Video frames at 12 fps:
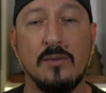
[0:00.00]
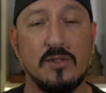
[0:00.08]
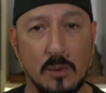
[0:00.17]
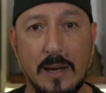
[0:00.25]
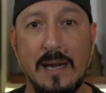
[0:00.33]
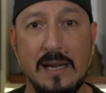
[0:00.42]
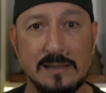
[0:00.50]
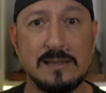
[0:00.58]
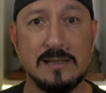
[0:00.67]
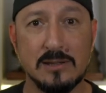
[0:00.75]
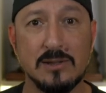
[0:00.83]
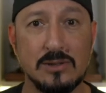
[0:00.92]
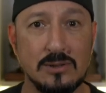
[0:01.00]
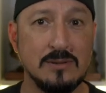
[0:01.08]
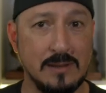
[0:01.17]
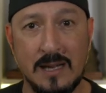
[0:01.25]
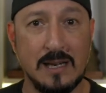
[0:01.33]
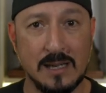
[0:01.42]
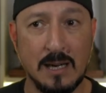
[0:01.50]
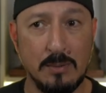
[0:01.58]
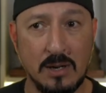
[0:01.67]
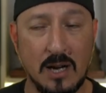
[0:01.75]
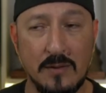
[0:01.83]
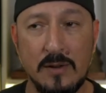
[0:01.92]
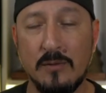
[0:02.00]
So I ate cereal and had a cup of coffee